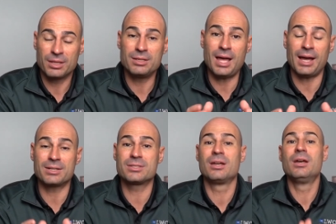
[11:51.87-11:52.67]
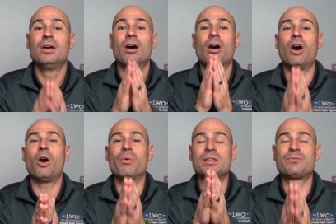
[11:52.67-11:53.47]
Next,
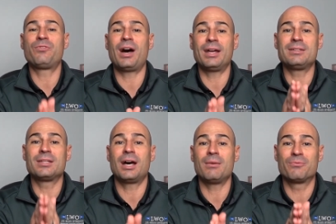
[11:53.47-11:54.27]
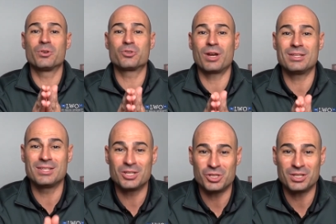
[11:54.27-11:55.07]
always find time for
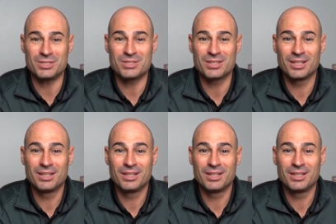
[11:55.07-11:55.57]
transitions.